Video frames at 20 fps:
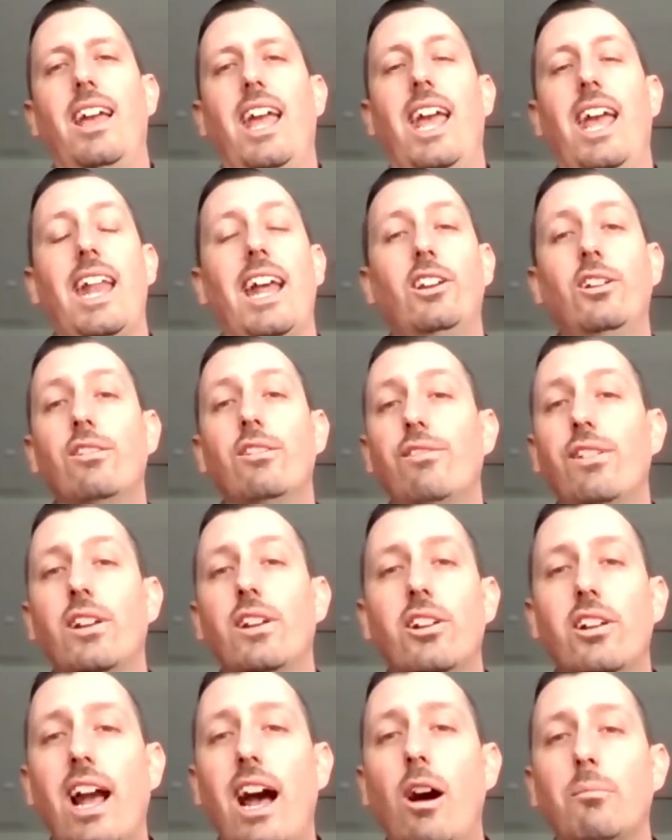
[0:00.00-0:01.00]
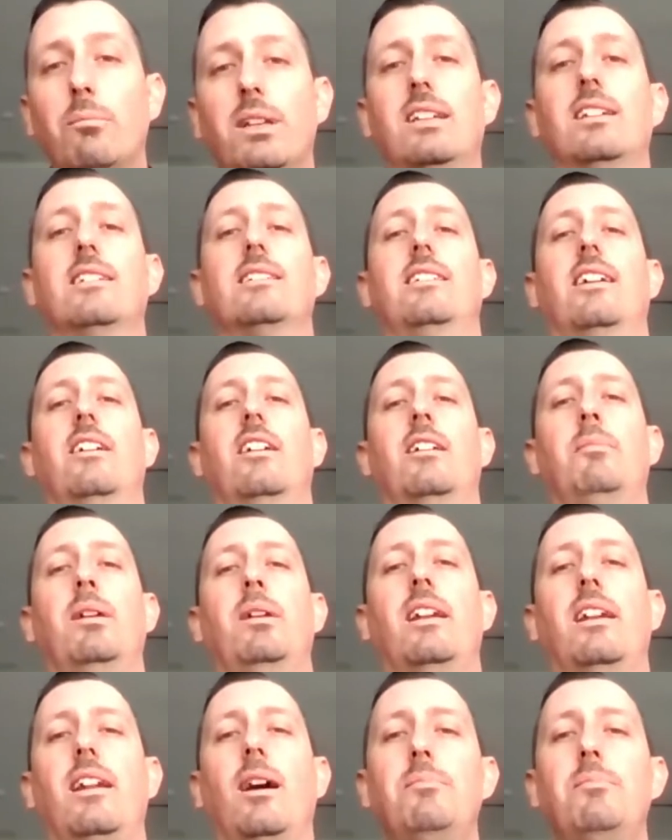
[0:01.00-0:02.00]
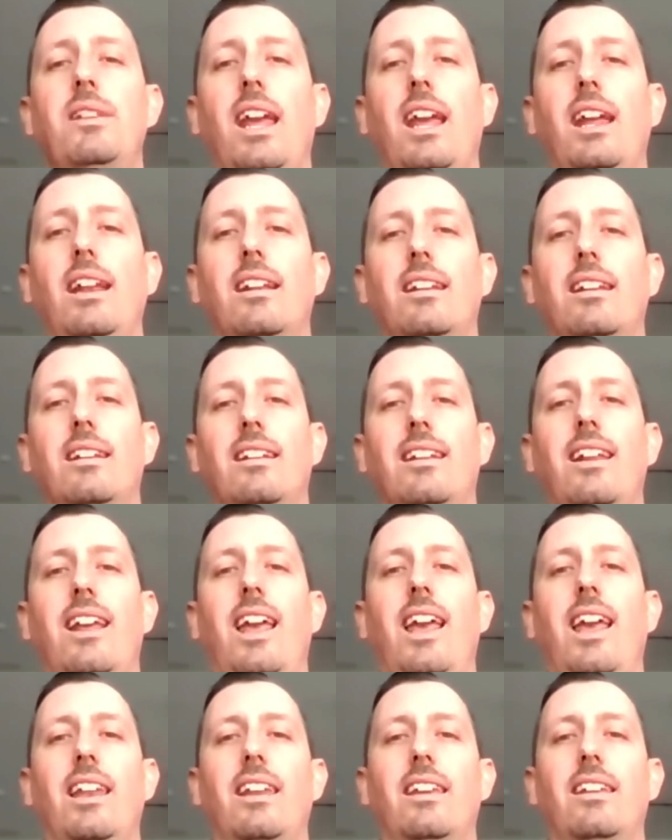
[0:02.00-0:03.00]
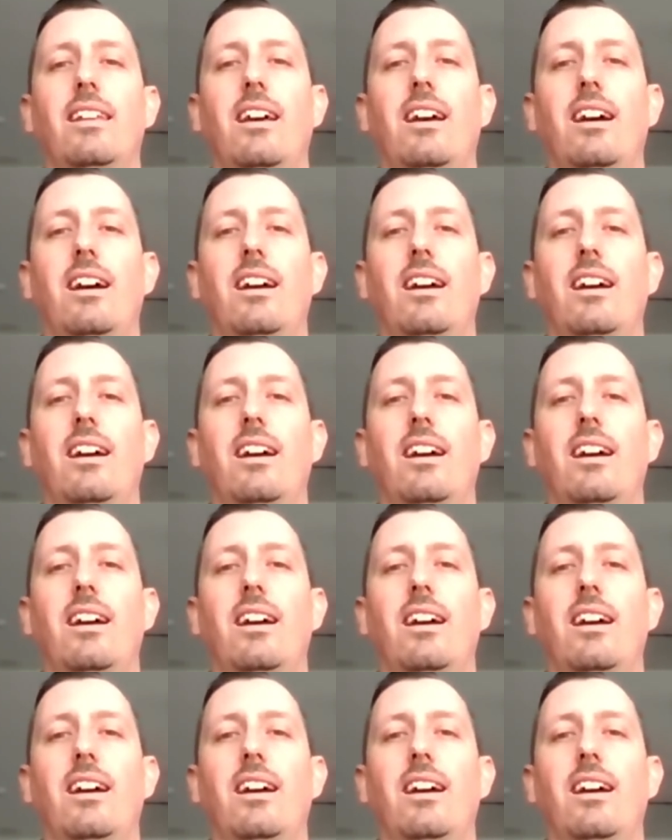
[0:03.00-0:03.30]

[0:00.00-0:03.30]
and I couldn't figure it out because there had been an update, and